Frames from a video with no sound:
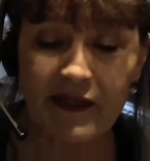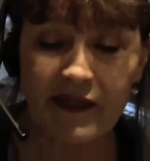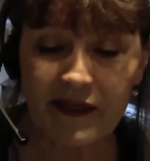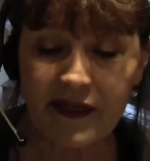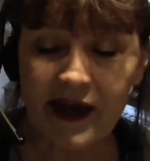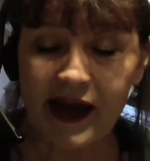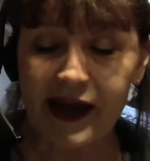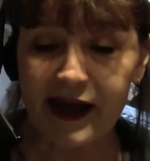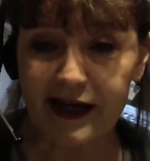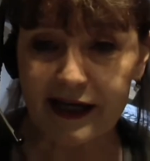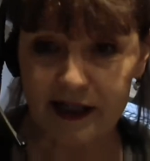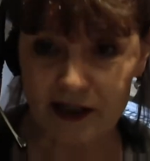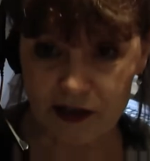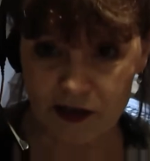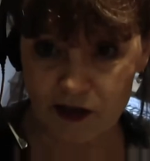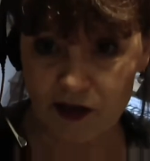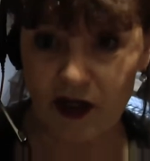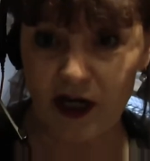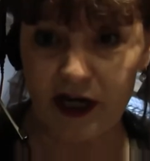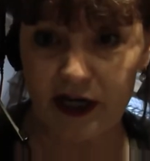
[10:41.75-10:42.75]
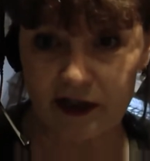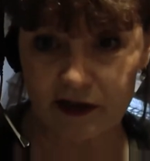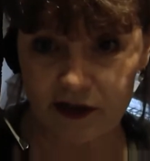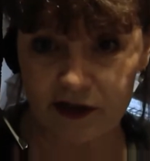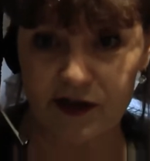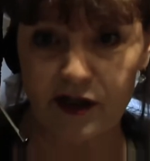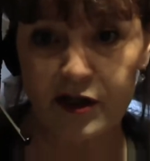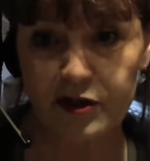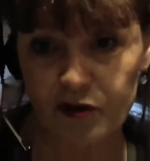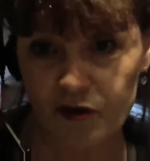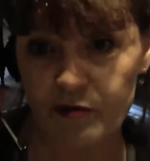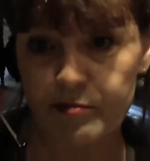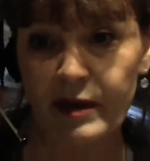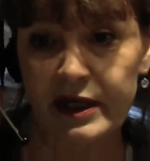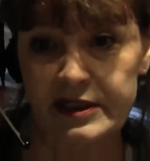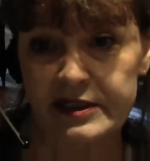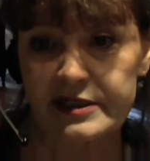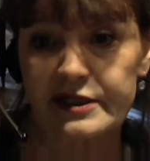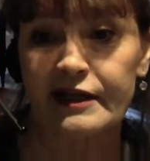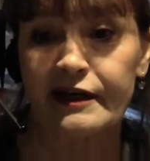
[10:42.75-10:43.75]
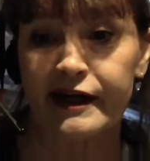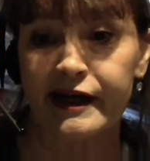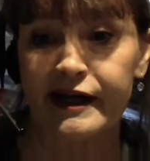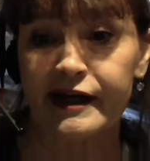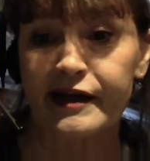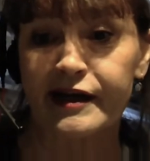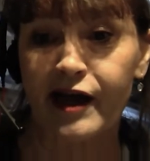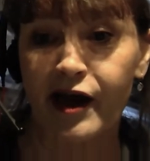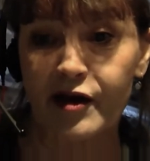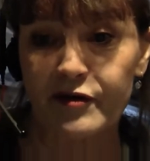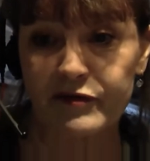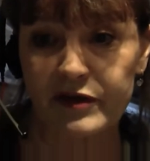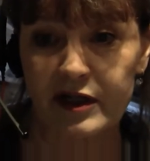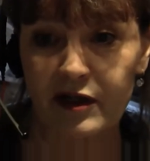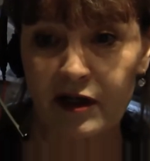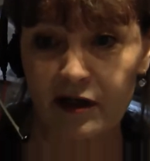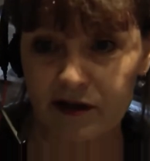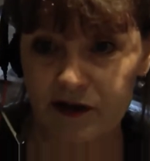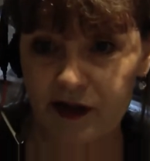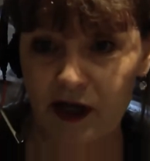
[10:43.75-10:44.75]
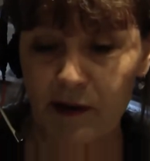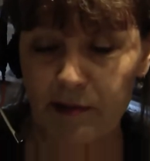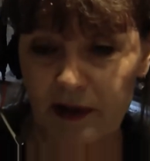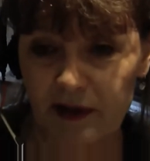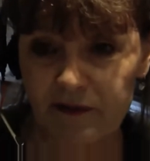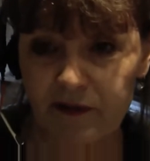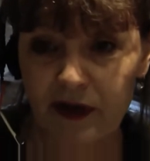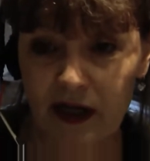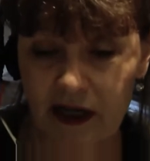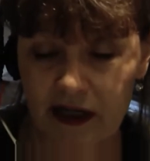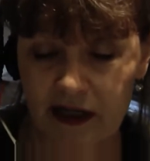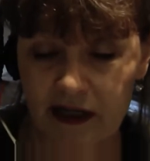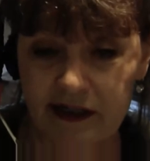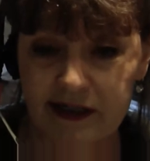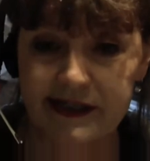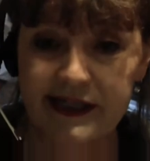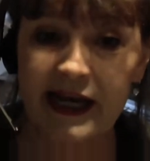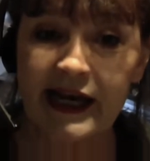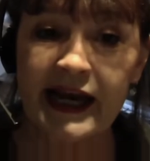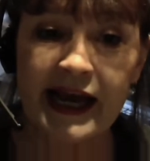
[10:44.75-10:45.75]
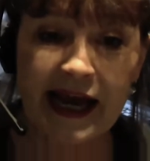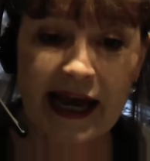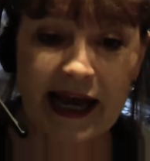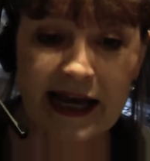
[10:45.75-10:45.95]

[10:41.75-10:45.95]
That has changed so dramatically mm. over the last couple of years, mm.